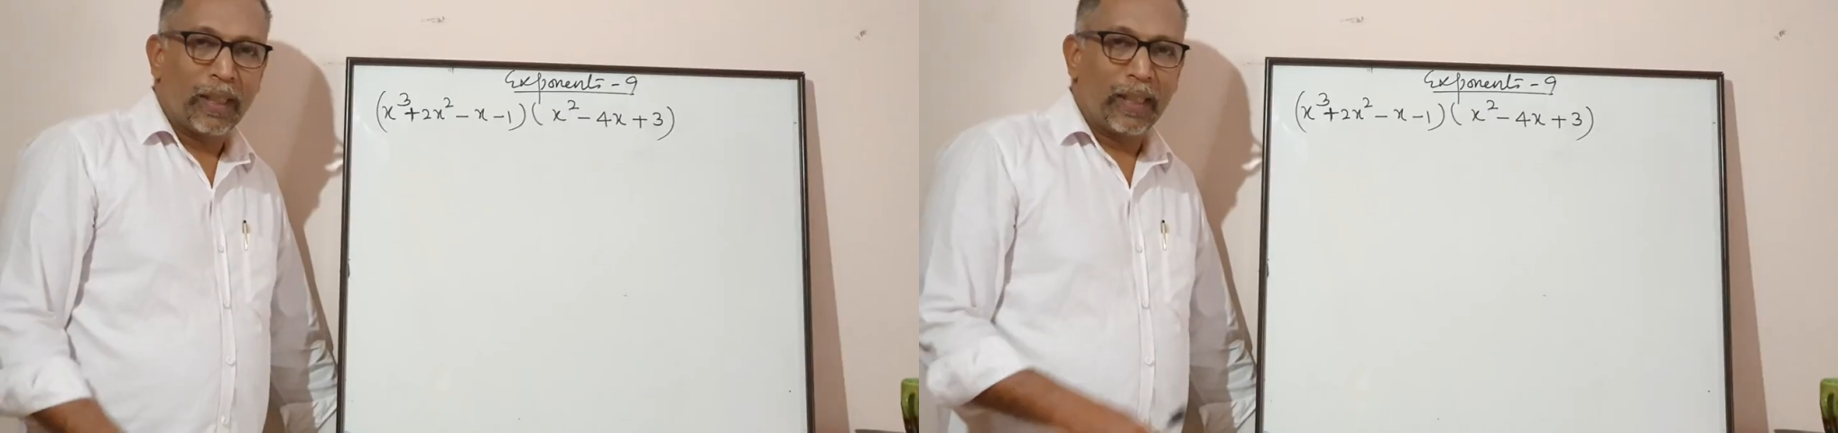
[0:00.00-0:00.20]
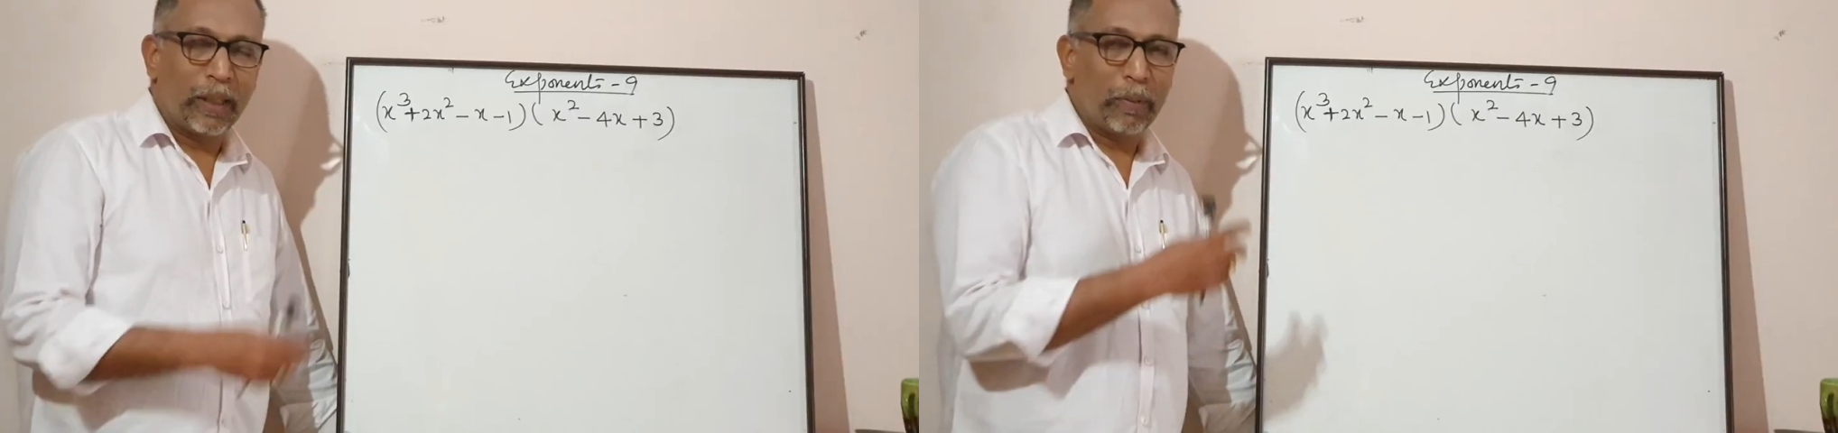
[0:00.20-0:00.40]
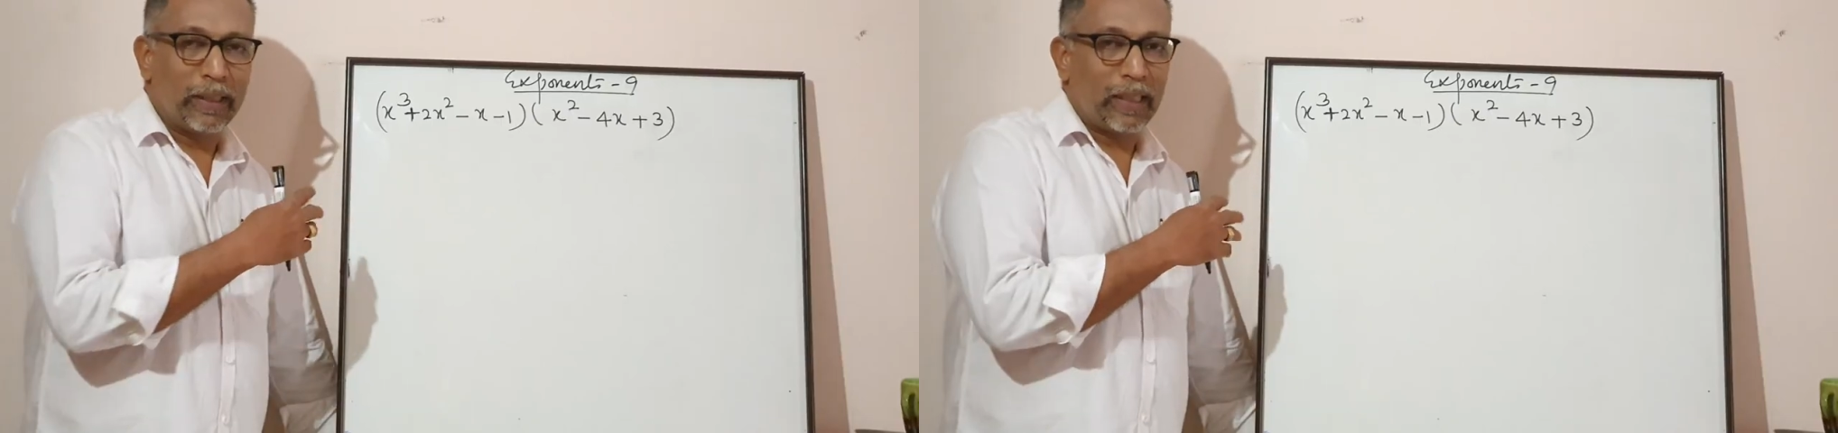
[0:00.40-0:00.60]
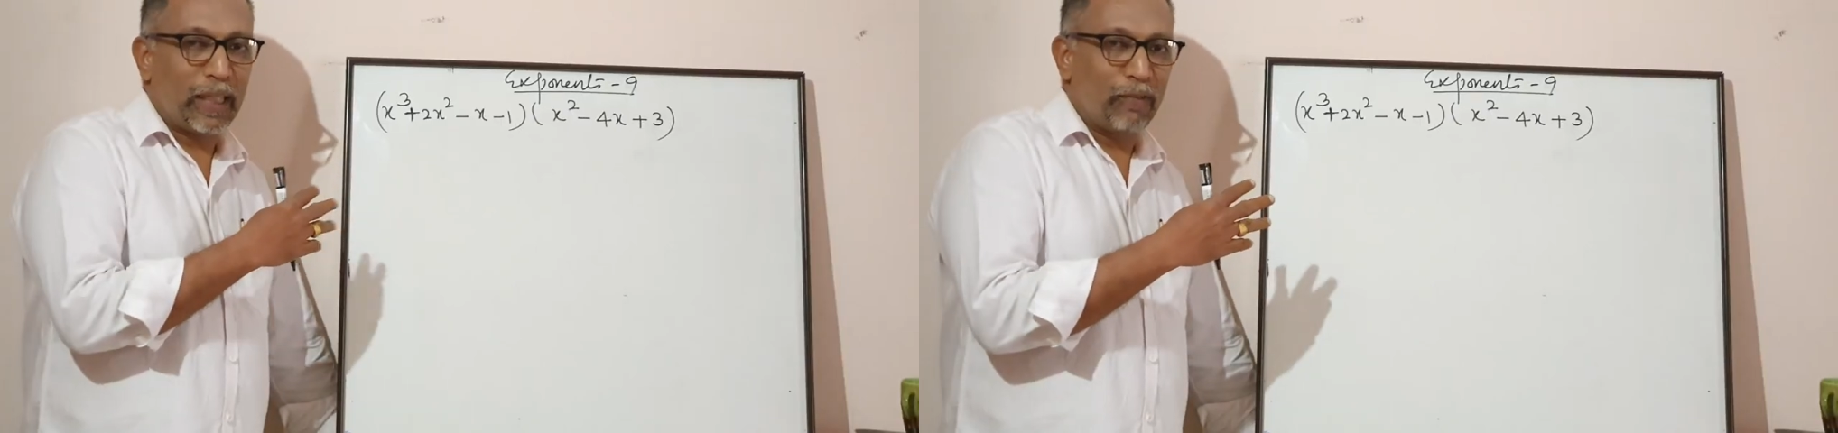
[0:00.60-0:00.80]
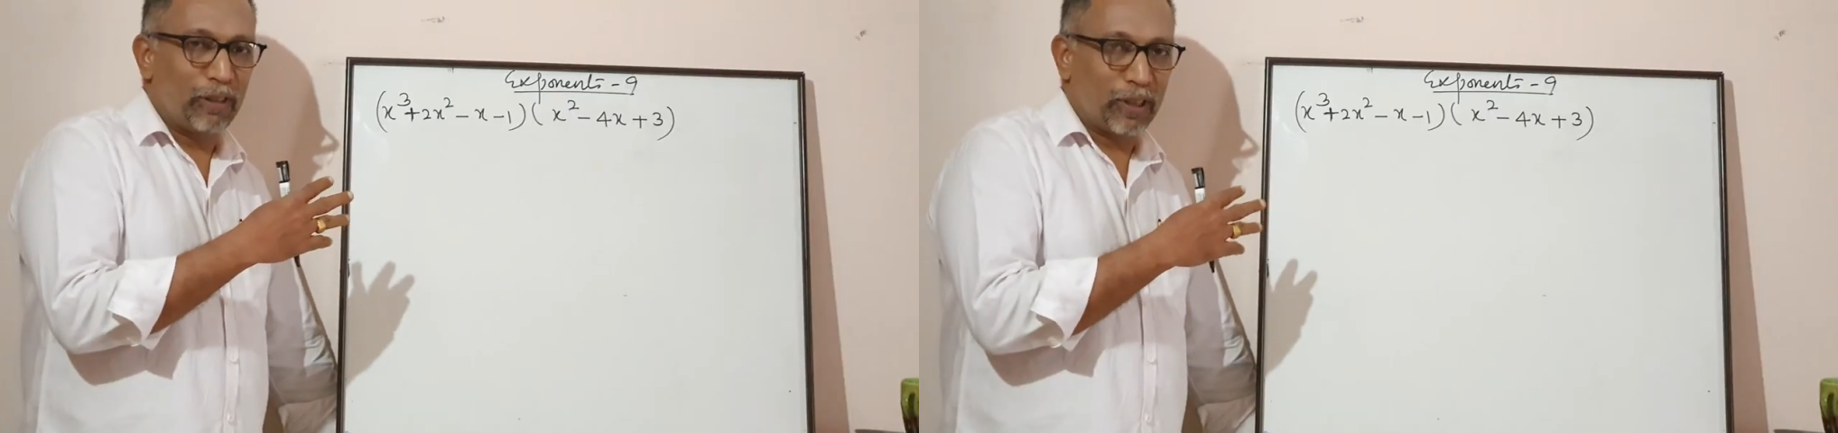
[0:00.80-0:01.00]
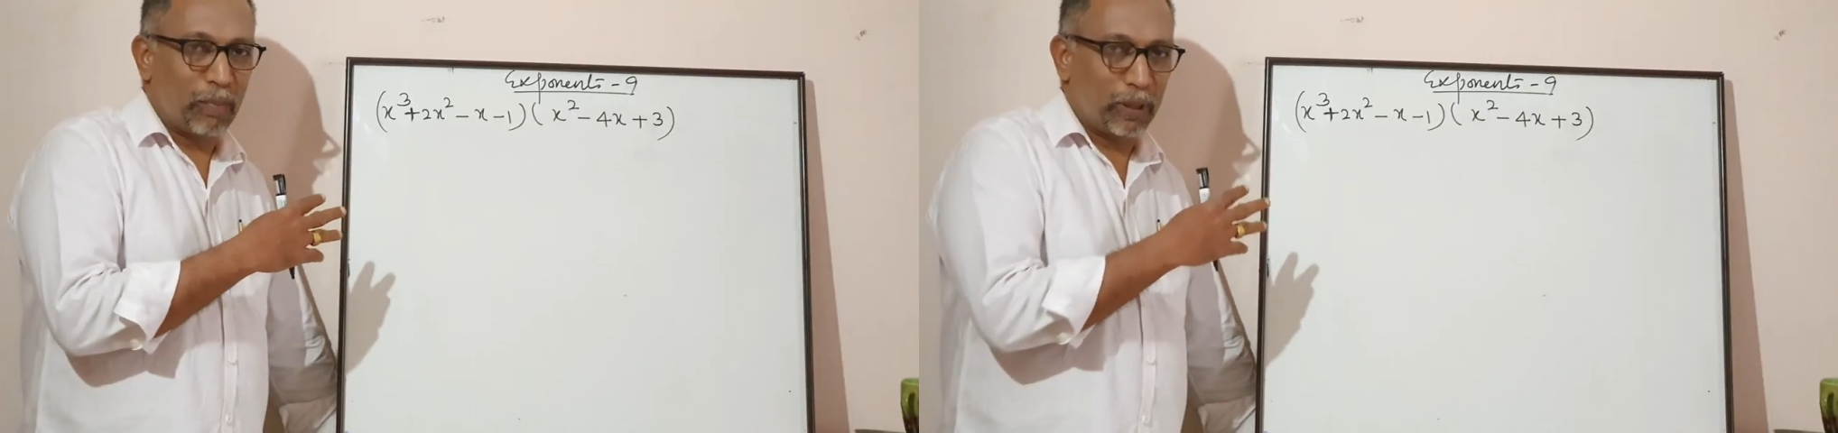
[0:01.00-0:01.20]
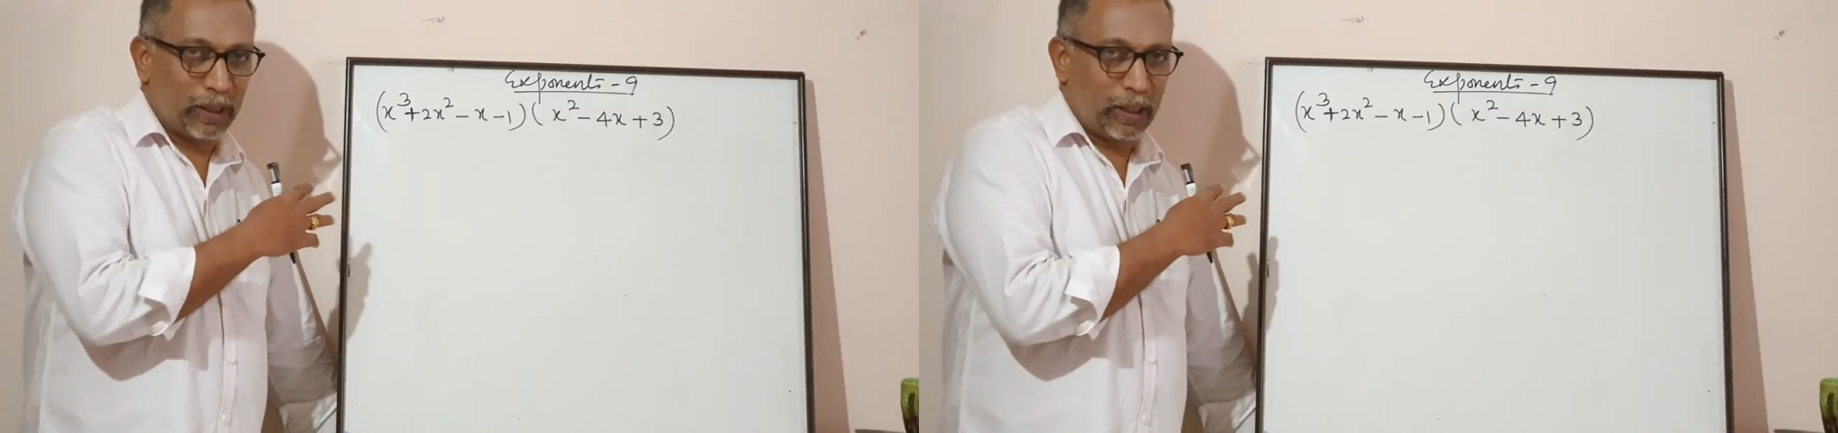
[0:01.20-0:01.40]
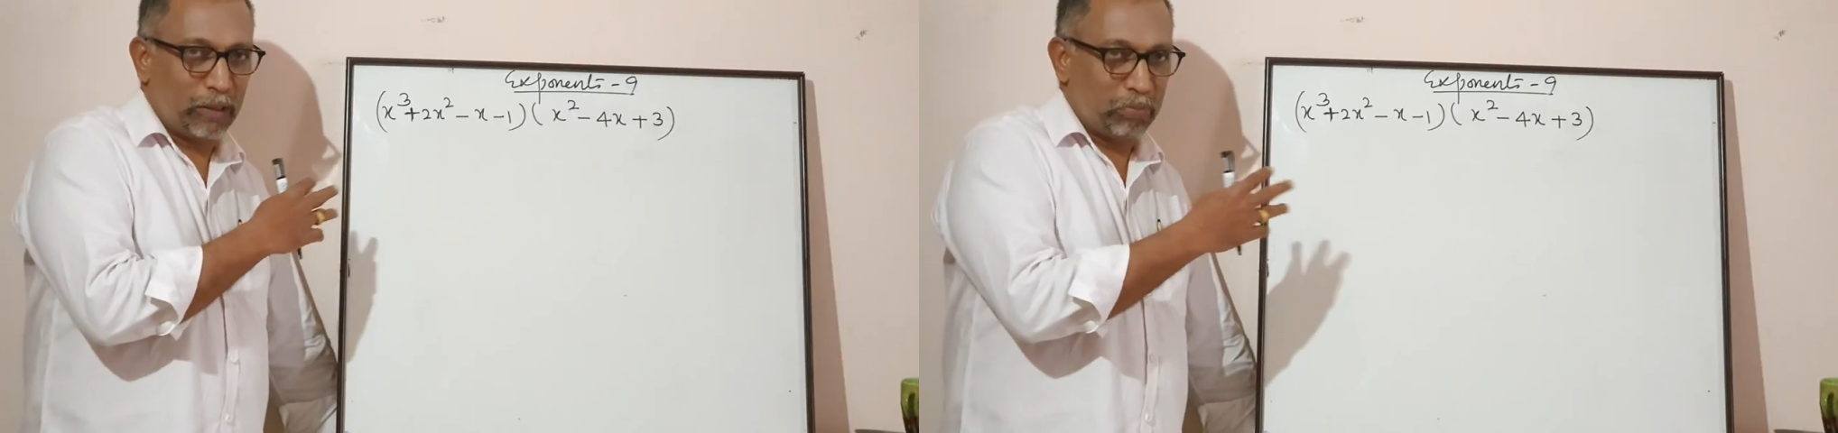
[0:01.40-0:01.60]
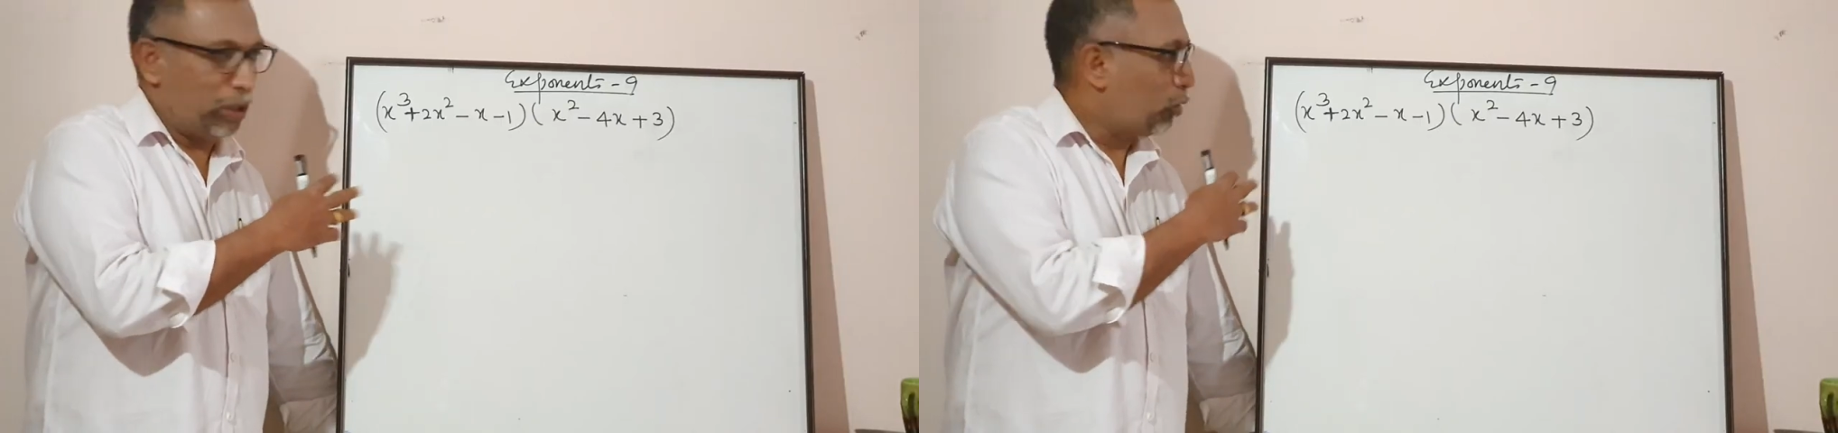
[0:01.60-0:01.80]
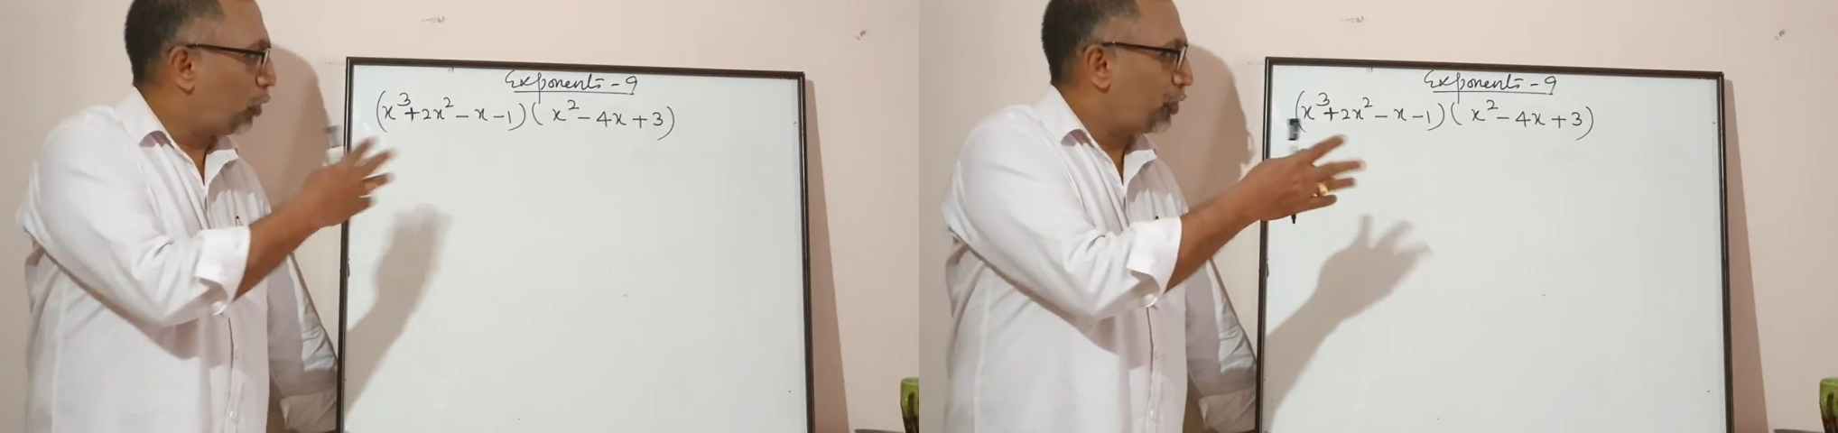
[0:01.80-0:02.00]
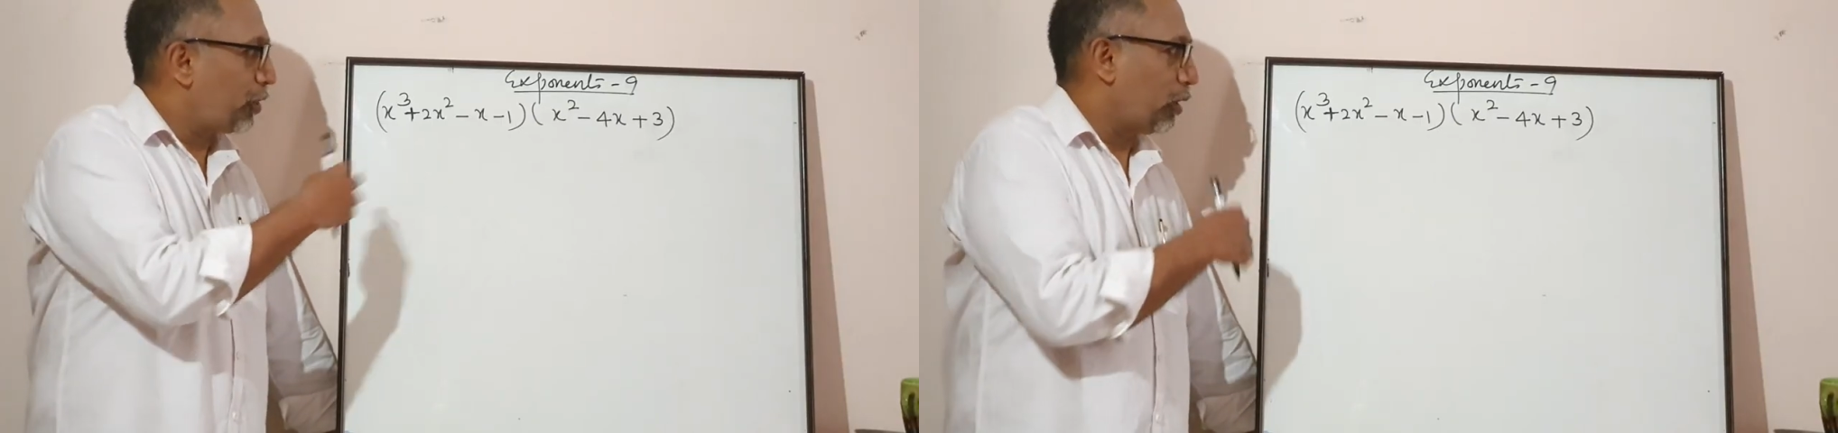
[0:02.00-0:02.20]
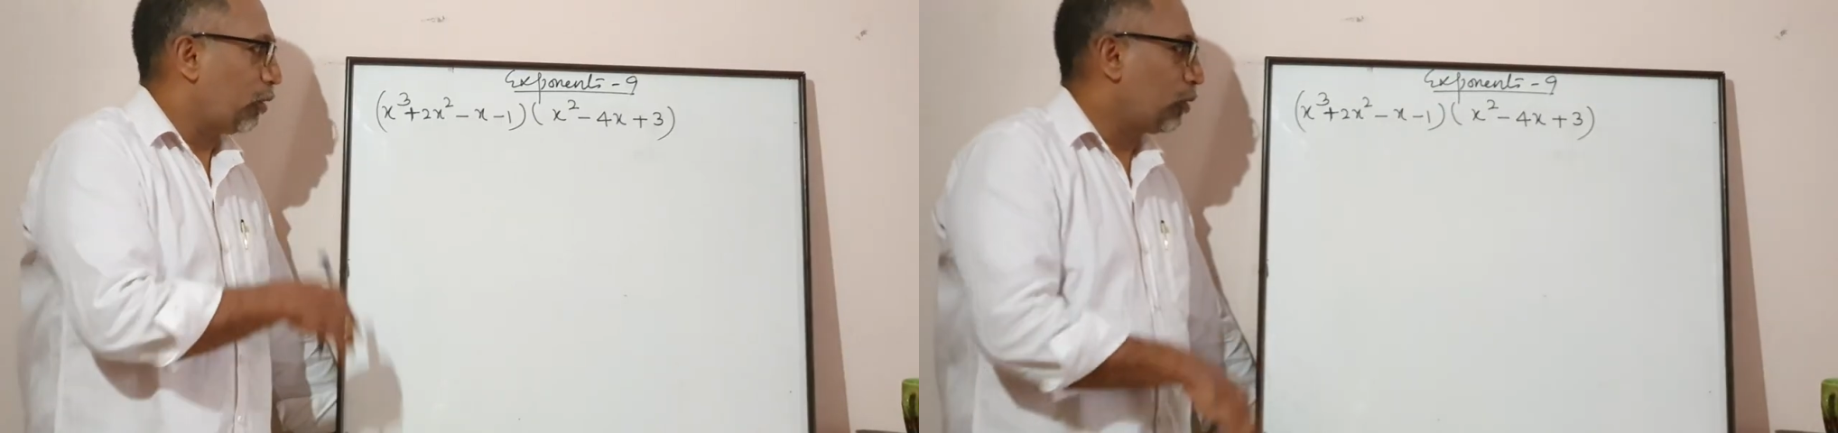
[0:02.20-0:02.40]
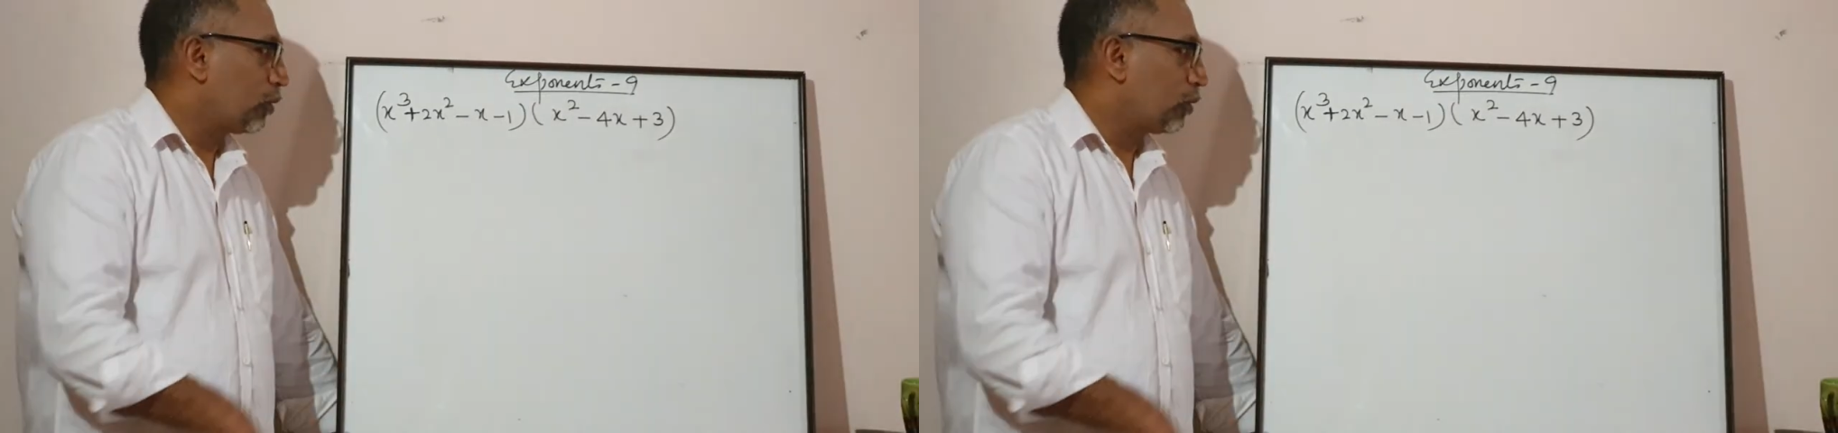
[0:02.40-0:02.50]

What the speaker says: Let me try with some other big question.